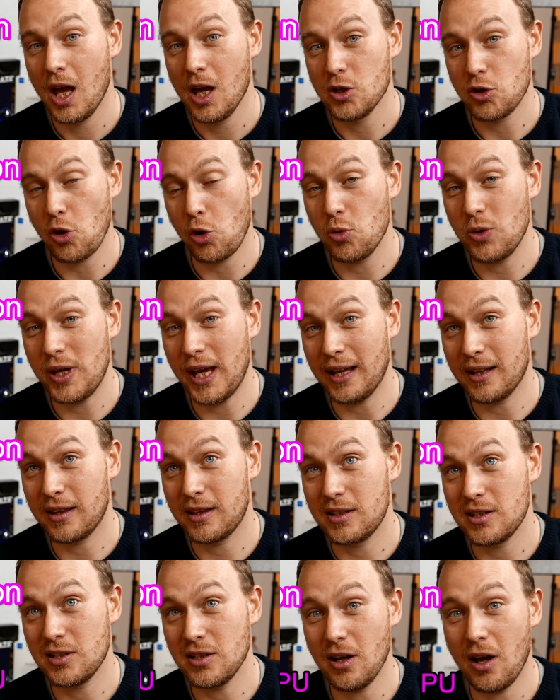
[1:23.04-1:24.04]
so you
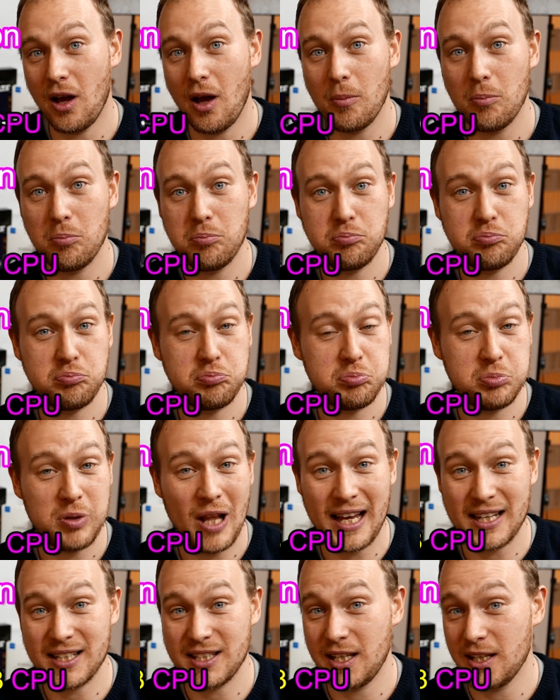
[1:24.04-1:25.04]
get uh,
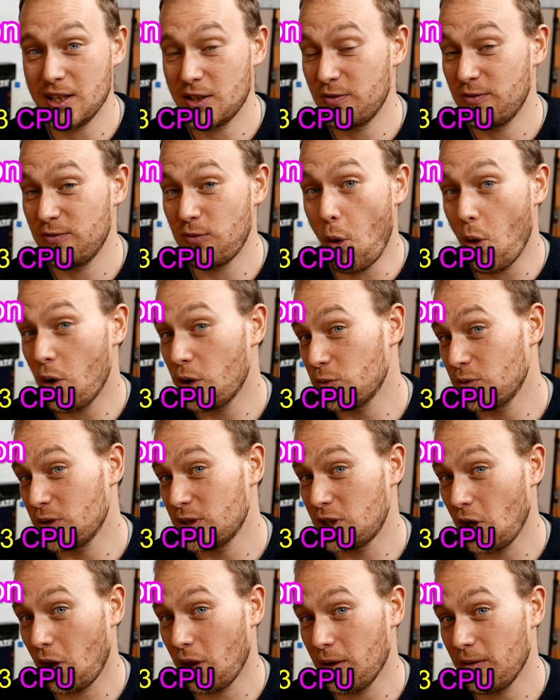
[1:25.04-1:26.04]
last year's
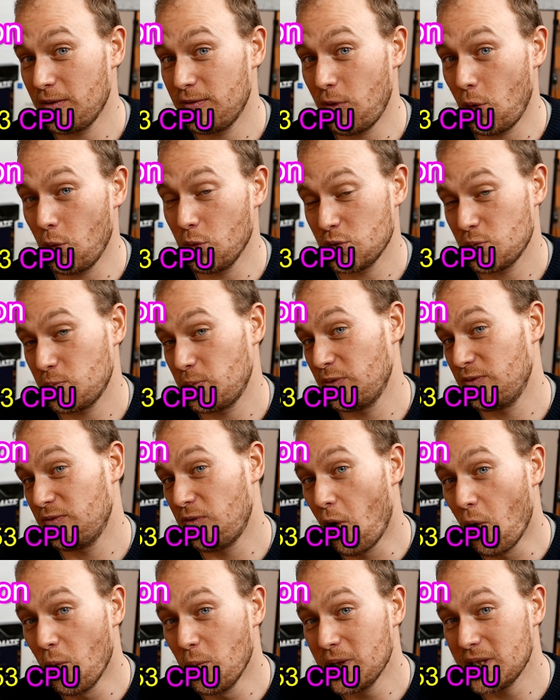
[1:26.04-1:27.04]
$400 phone's
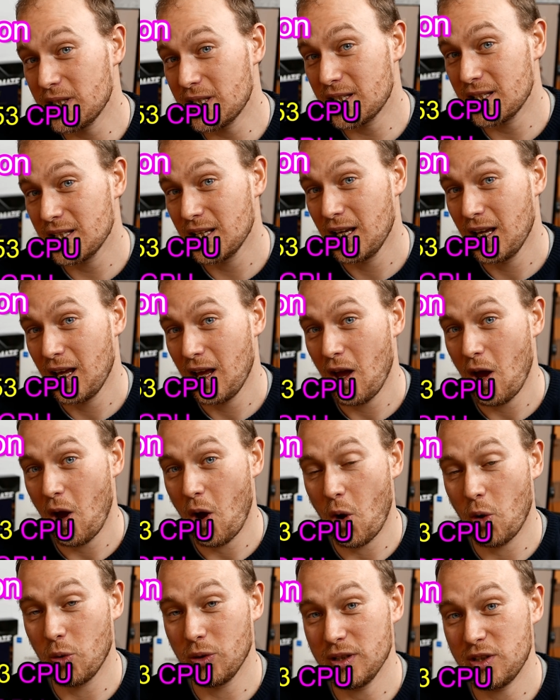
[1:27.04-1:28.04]
performance
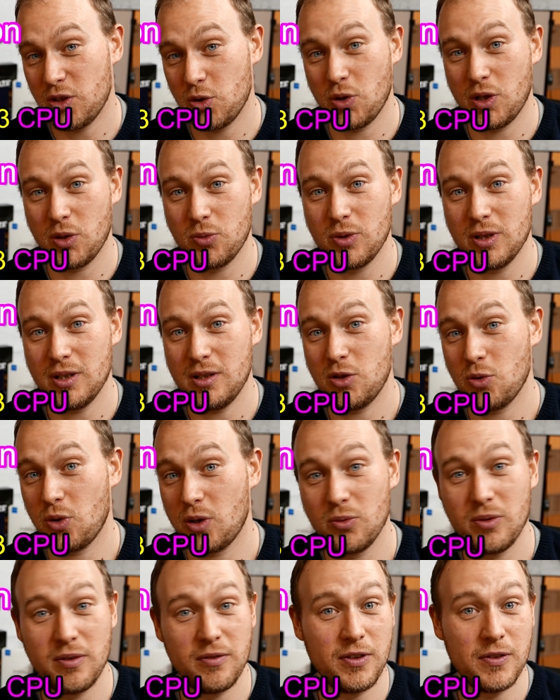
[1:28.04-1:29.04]
on a $200,
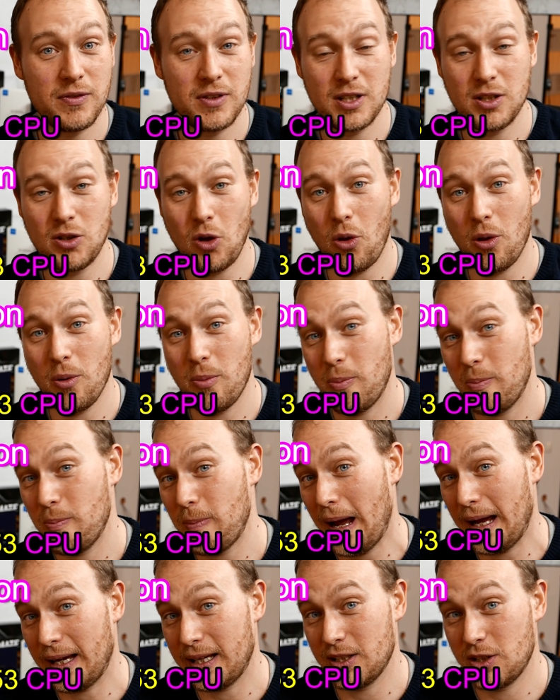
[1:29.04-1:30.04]
$250
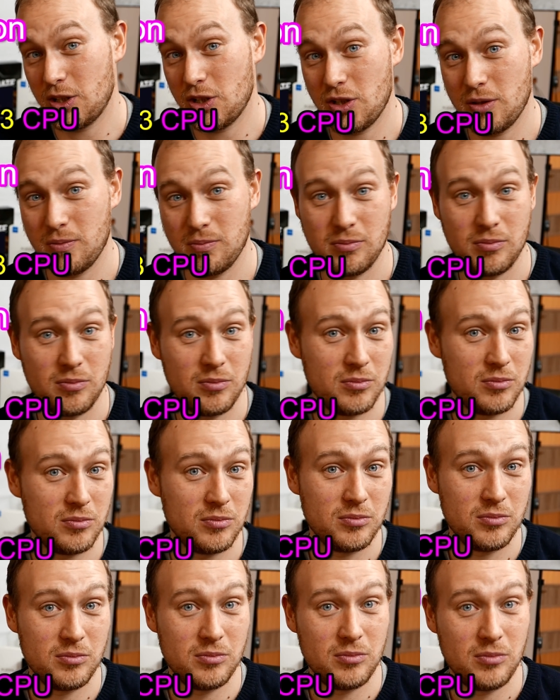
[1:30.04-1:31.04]
package.
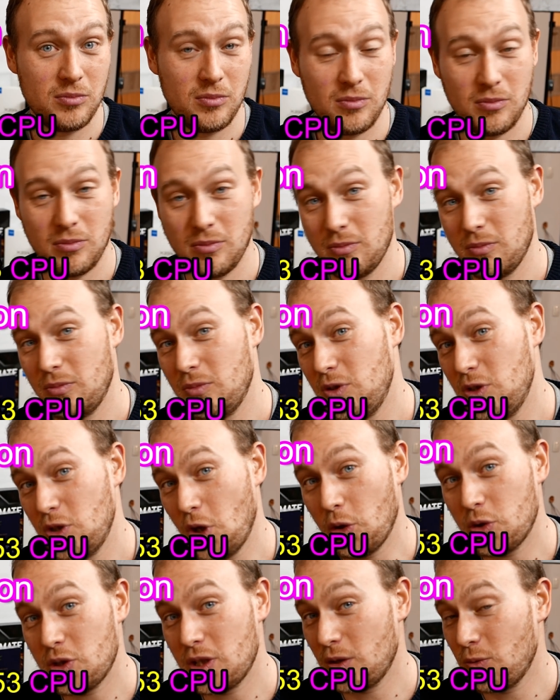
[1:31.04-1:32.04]

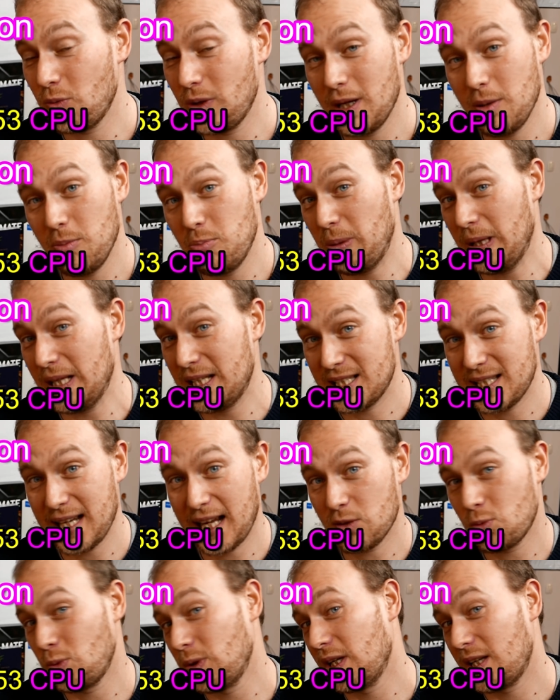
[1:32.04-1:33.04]
Nothing really beats
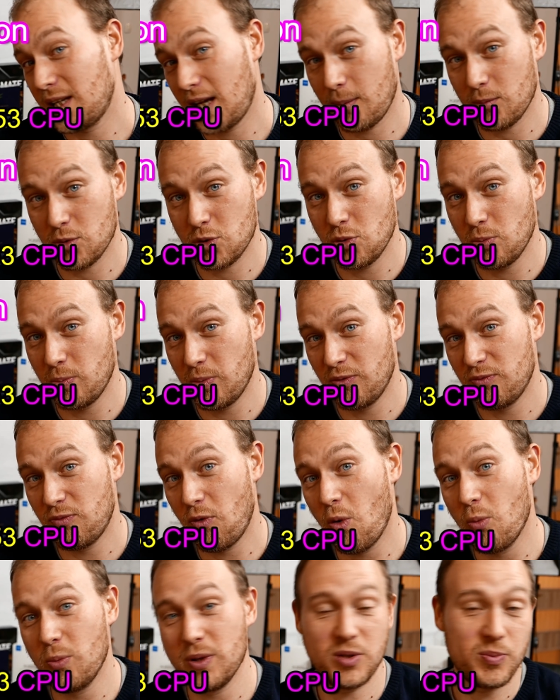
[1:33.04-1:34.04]
that when it comes to
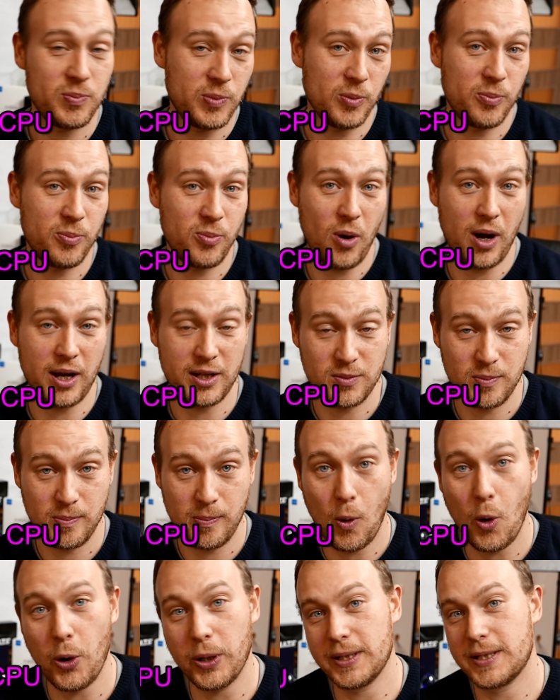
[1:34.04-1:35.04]
performance per price
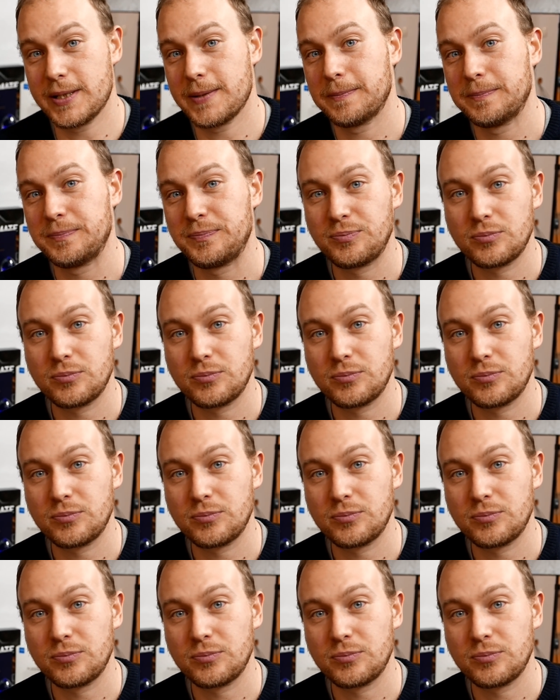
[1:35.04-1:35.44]
point.